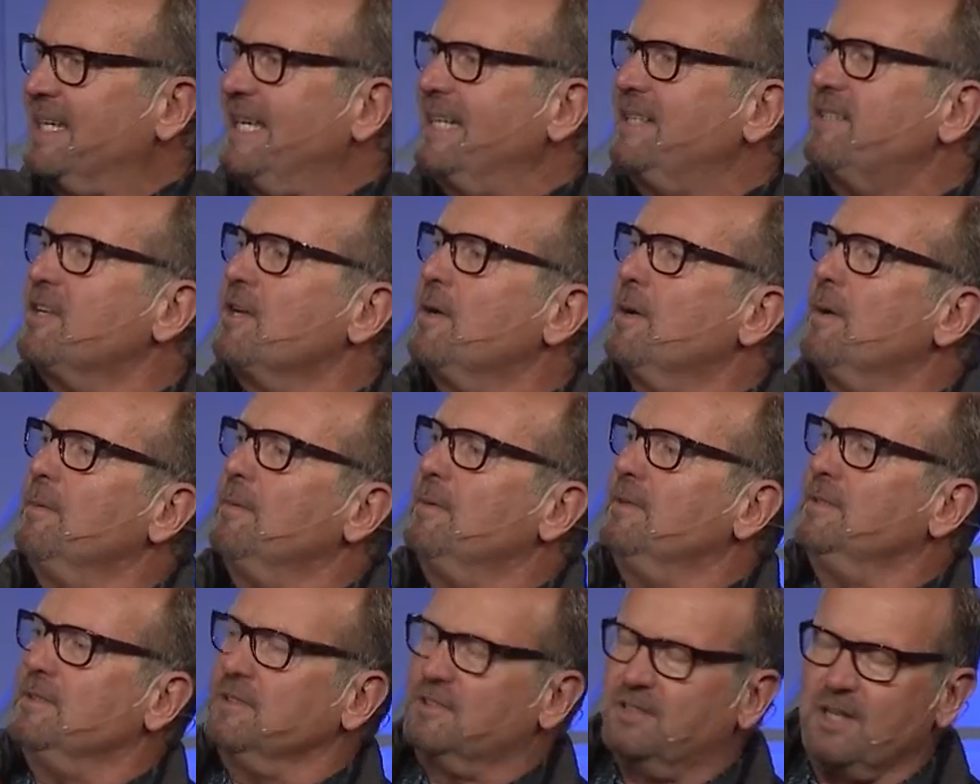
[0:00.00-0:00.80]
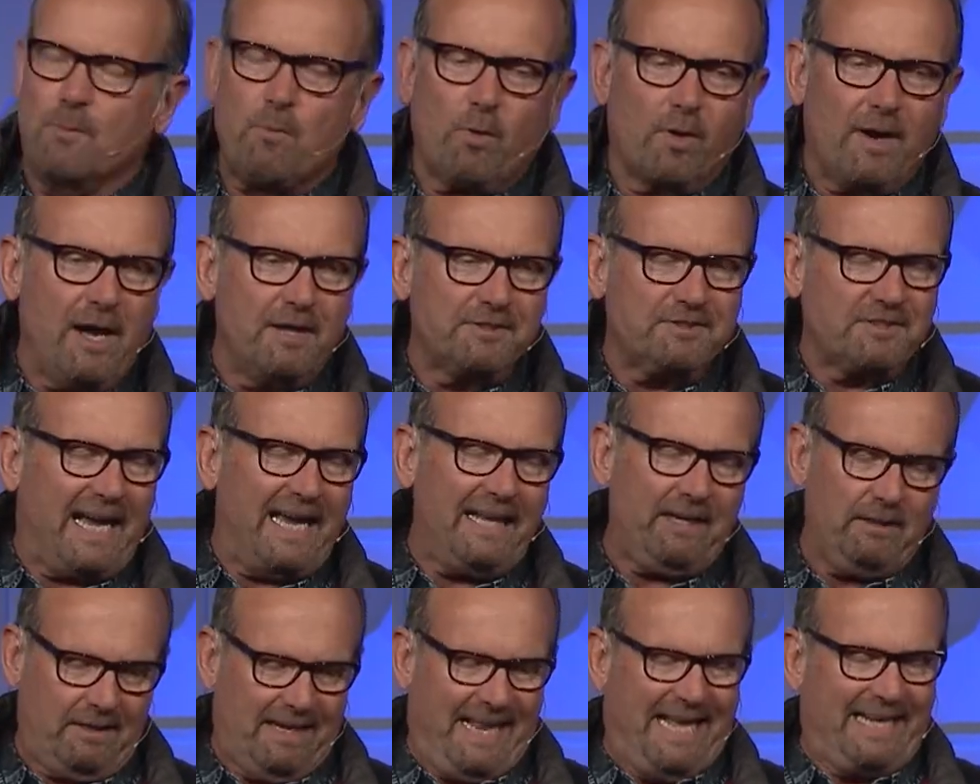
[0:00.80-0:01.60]
get to somewhere else.
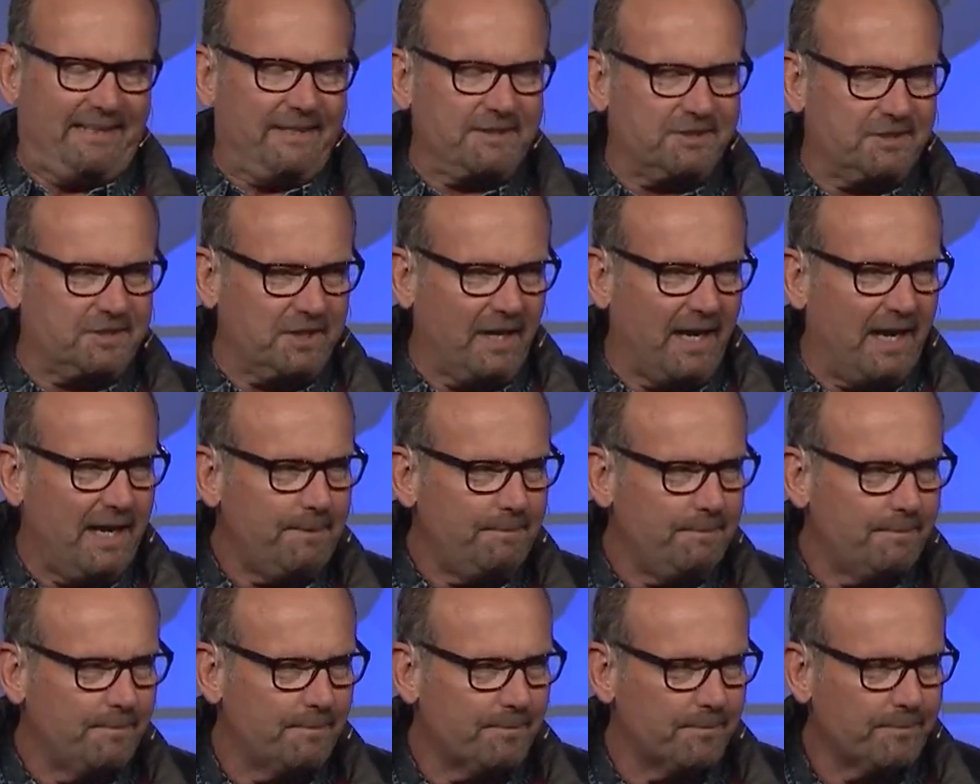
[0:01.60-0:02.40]
I don't like this job.